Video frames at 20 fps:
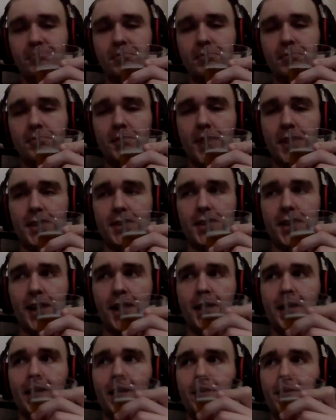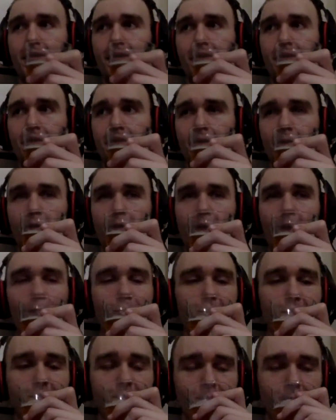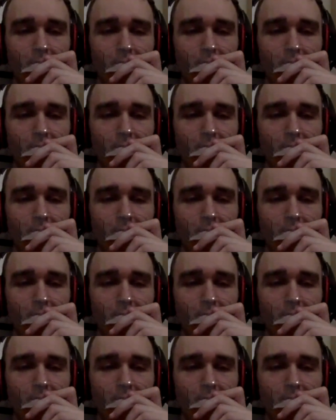That's 9 times out of 10 what happens.